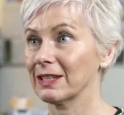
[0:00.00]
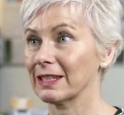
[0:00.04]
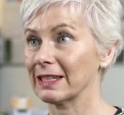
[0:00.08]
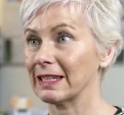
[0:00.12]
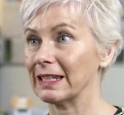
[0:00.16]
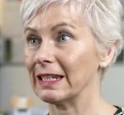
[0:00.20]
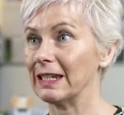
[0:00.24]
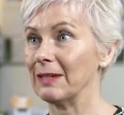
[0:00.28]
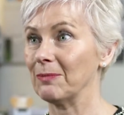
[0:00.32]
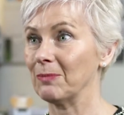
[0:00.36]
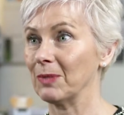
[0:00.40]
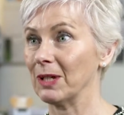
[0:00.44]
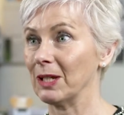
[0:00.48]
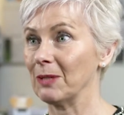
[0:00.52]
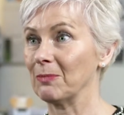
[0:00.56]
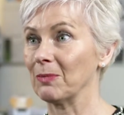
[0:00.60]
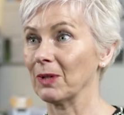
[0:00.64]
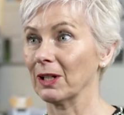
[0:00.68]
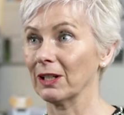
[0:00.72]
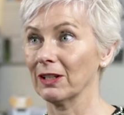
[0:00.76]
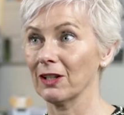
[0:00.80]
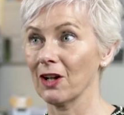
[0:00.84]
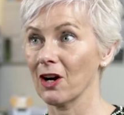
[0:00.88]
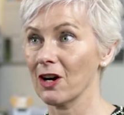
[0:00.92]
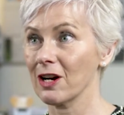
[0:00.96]
see people
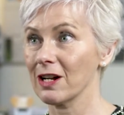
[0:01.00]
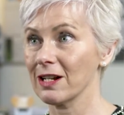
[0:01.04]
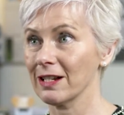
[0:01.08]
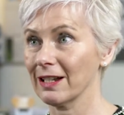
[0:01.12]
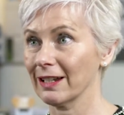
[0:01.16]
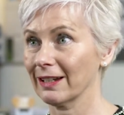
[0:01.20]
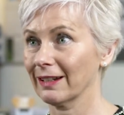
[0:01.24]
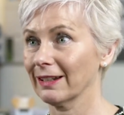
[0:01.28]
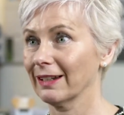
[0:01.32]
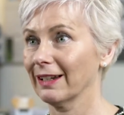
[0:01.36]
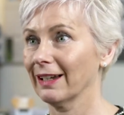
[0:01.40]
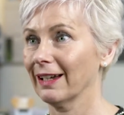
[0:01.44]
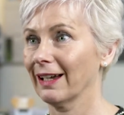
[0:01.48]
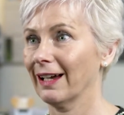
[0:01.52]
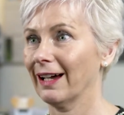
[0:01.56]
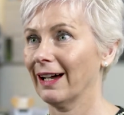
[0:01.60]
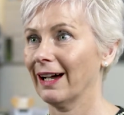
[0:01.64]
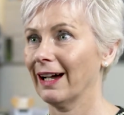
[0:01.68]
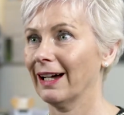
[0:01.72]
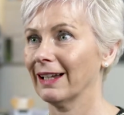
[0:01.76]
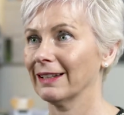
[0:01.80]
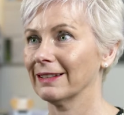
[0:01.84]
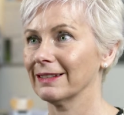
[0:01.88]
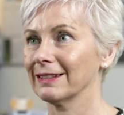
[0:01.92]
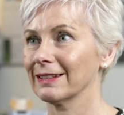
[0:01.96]
learning.
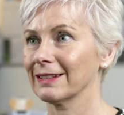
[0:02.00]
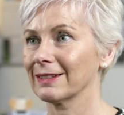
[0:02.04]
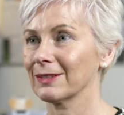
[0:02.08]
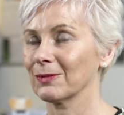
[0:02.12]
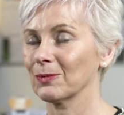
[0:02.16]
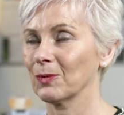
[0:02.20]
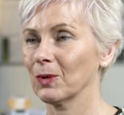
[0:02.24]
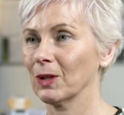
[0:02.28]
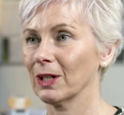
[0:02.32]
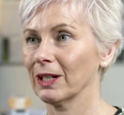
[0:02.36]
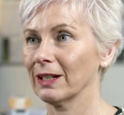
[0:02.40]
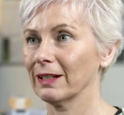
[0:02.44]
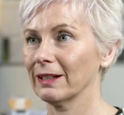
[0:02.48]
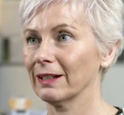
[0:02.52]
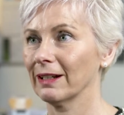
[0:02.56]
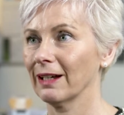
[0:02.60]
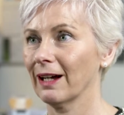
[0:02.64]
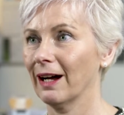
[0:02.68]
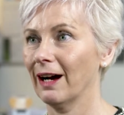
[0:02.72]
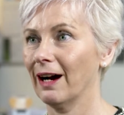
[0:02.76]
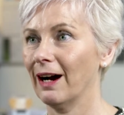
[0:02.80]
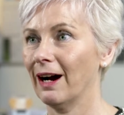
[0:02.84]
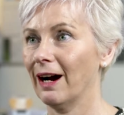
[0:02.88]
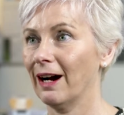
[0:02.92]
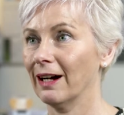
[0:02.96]
And when
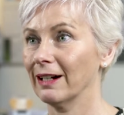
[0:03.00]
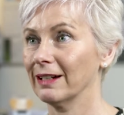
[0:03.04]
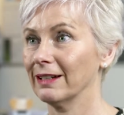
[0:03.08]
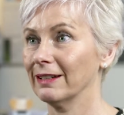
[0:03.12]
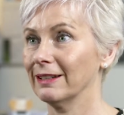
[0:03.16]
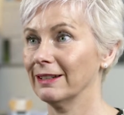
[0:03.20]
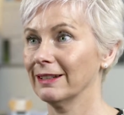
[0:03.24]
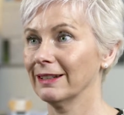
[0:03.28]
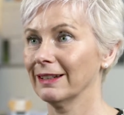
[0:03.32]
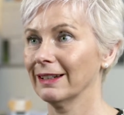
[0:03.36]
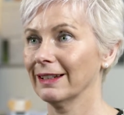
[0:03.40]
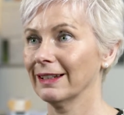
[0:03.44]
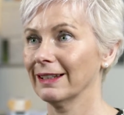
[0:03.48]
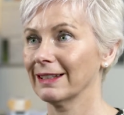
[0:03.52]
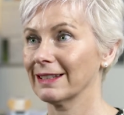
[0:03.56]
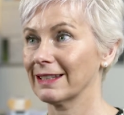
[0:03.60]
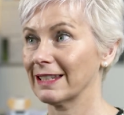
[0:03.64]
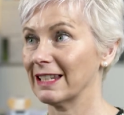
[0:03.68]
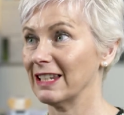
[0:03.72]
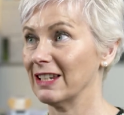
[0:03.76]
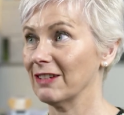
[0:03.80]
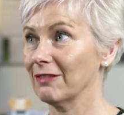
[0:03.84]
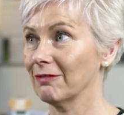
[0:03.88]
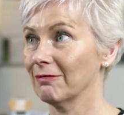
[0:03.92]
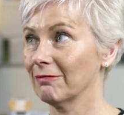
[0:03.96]
I
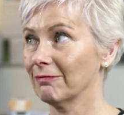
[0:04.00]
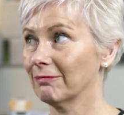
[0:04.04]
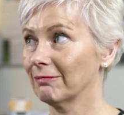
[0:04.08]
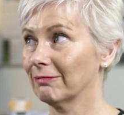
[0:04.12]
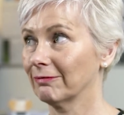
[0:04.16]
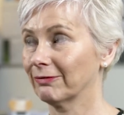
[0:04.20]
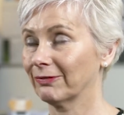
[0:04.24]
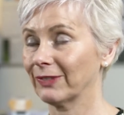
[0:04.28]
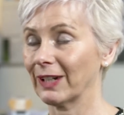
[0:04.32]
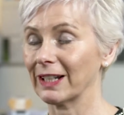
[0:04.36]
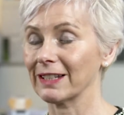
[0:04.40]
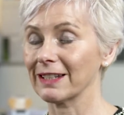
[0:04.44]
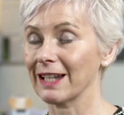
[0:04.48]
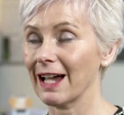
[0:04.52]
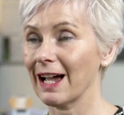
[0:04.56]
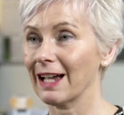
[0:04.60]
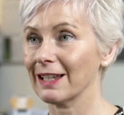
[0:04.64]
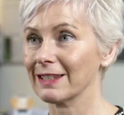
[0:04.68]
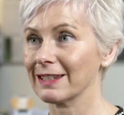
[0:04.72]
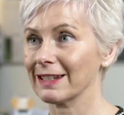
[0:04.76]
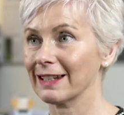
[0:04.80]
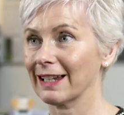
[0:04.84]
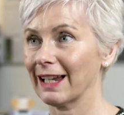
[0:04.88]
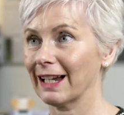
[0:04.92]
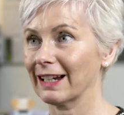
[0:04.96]
see
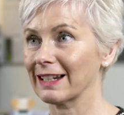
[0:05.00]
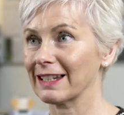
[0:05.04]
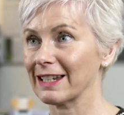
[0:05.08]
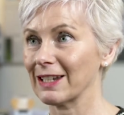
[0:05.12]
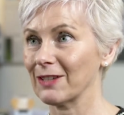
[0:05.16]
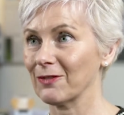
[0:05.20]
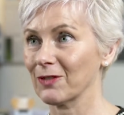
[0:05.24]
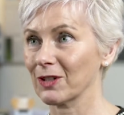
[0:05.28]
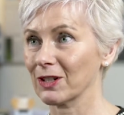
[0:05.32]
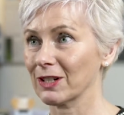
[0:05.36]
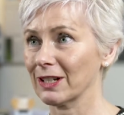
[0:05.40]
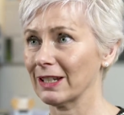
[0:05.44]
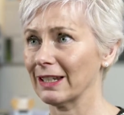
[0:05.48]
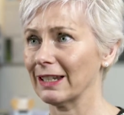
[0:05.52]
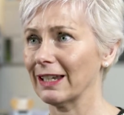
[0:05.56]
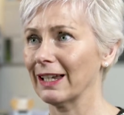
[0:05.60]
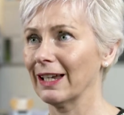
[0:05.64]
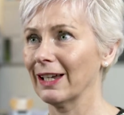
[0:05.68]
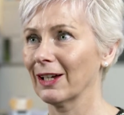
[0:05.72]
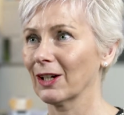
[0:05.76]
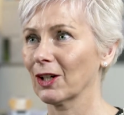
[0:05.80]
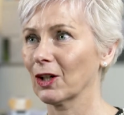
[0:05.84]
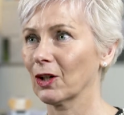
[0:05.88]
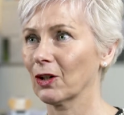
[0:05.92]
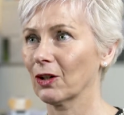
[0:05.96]
fantastic activity
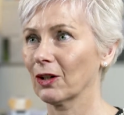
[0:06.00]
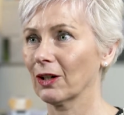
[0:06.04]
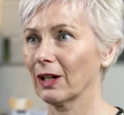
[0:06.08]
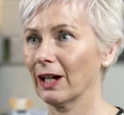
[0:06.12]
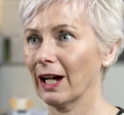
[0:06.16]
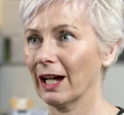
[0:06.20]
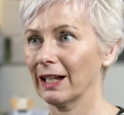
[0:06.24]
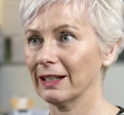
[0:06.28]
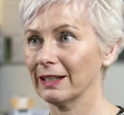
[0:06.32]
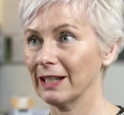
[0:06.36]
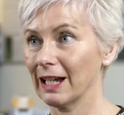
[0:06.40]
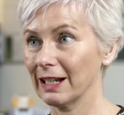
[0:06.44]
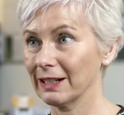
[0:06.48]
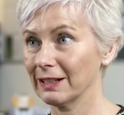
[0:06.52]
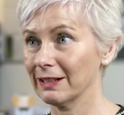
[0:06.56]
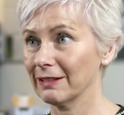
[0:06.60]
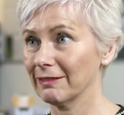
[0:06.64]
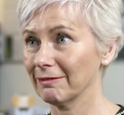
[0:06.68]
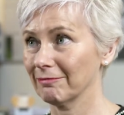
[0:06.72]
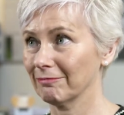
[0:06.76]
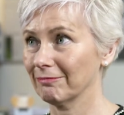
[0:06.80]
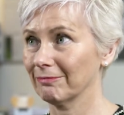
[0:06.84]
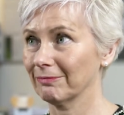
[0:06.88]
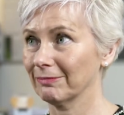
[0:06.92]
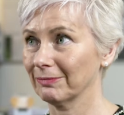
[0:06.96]
and
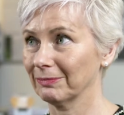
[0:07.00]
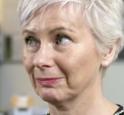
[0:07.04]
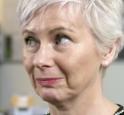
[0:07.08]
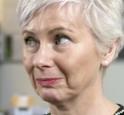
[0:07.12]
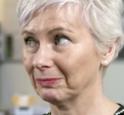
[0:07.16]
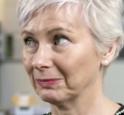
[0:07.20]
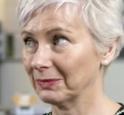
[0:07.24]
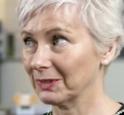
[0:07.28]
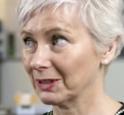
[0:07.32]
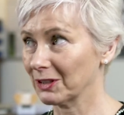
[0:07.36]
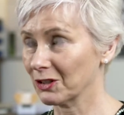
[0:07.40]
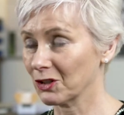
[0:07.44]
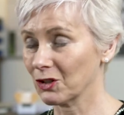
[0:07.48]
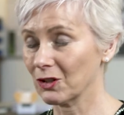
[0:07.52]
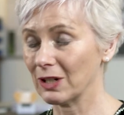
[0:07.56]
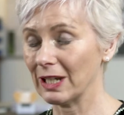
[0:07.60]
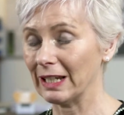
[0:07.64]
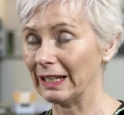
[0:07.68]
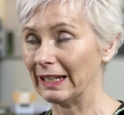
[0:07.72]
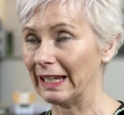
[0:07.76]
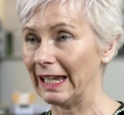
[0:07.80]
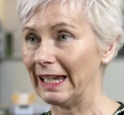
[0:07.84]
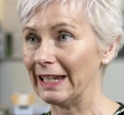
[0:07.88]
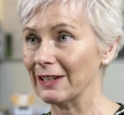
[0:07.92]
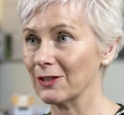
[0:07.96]

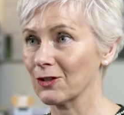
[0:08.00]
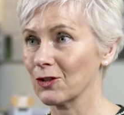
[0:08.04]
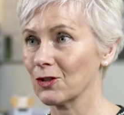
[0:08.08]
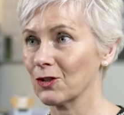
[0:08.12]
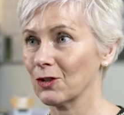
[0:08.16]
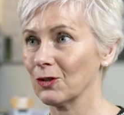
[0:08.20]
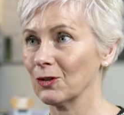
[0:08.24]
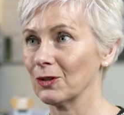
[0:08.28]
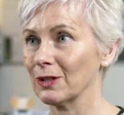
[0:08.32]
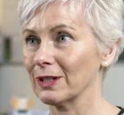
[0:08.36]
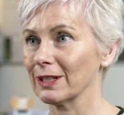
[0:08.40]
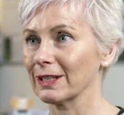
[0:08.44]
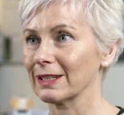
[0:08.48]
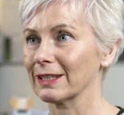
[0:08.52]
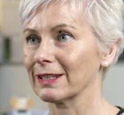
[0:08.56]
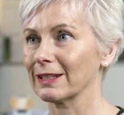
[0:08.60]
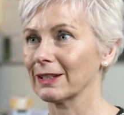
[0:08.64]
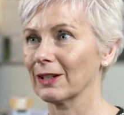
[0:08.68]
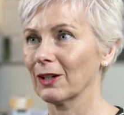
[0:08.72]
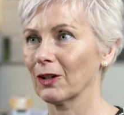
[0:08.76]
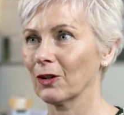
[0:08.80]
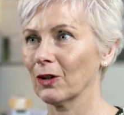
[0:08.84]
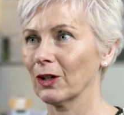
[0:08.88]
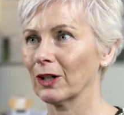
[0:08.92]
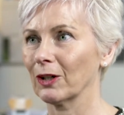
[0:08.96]
engaged students
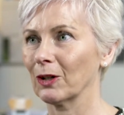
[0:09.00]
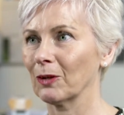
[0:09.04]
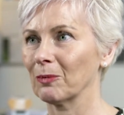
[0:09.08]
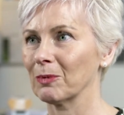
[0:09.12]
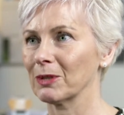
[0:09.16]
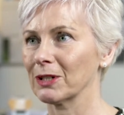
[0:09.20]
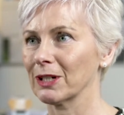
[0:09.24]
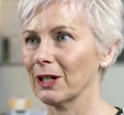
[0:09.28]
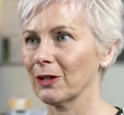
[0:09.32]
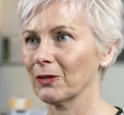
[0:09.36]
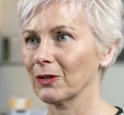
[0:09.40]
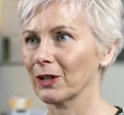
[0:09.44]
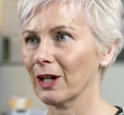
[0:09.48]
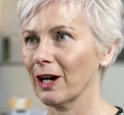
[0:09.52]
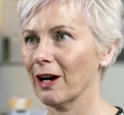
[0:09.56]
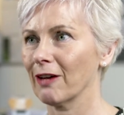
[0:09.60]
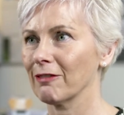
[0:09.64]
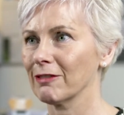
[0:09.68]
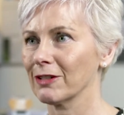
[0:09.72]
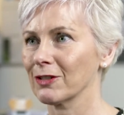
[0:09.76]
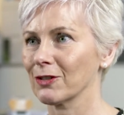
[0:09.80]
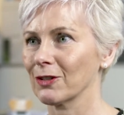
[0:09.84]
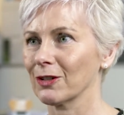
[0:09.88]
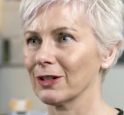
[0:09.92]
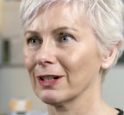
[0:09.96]
going up and down the
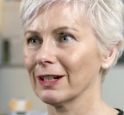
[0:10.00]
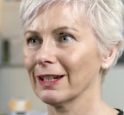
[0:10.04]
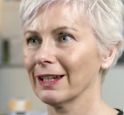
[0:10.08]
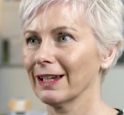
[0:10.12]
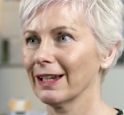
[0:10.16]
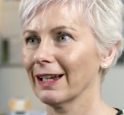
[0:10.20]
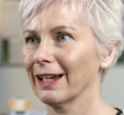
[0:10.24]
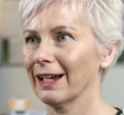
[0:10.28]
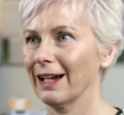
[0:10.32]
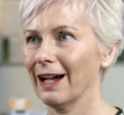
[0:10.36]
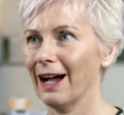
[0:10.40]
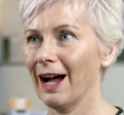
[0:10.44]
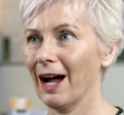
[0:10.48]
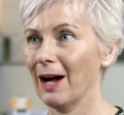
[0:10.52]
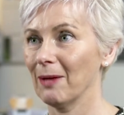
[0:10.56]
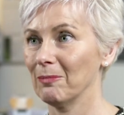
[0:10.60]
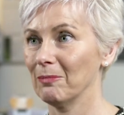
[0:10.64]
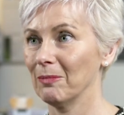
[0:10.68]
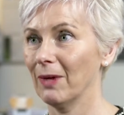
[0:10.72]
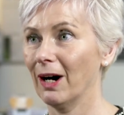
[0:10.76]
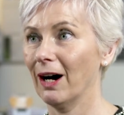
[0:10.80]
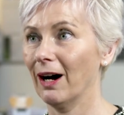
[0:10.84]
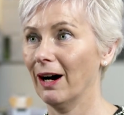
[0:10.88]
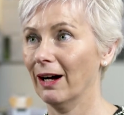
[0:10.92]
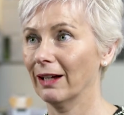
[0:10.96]
corridor,
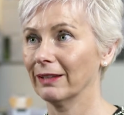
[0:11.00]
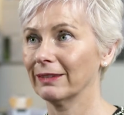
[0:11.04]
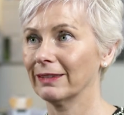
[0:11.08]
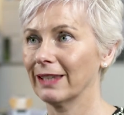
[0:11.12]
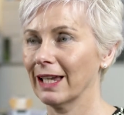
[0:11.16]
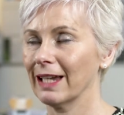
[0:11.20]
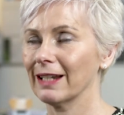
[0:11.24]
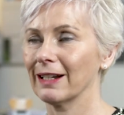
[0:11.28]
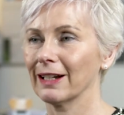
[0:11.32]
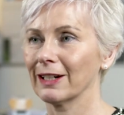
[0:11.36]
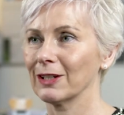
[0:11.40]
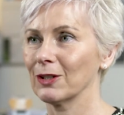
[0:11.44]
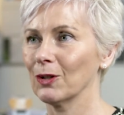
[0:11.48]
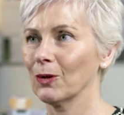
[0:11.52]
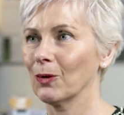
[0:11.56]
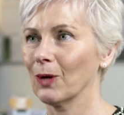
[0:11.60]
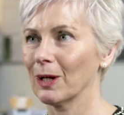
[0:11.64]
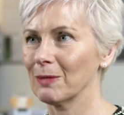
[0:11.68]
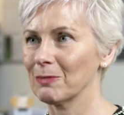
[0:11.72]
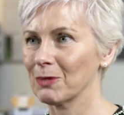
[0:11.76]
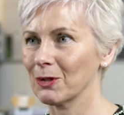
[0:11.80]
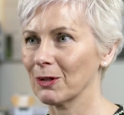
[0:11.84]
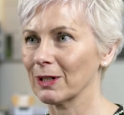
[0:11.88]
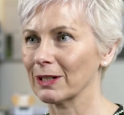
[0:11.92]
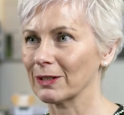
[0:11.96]
then I know
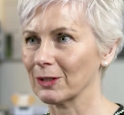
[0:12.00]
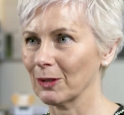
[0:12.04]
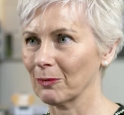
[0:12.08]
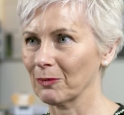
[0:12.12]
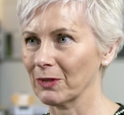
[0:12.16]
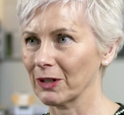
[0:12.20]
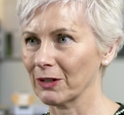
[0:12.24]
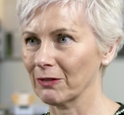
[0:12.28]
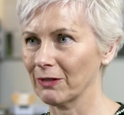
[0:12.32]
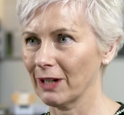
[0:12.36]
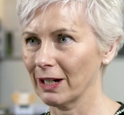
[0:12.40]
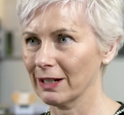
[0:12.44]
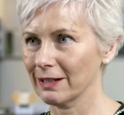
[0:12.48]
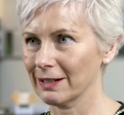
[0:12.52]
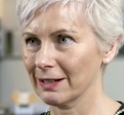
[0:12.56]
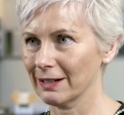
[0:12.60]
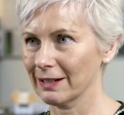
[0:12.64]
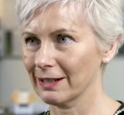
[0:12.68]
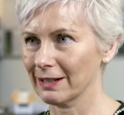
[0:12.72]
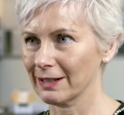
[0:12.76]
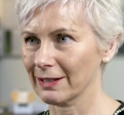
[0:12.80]
I'm doing something right in a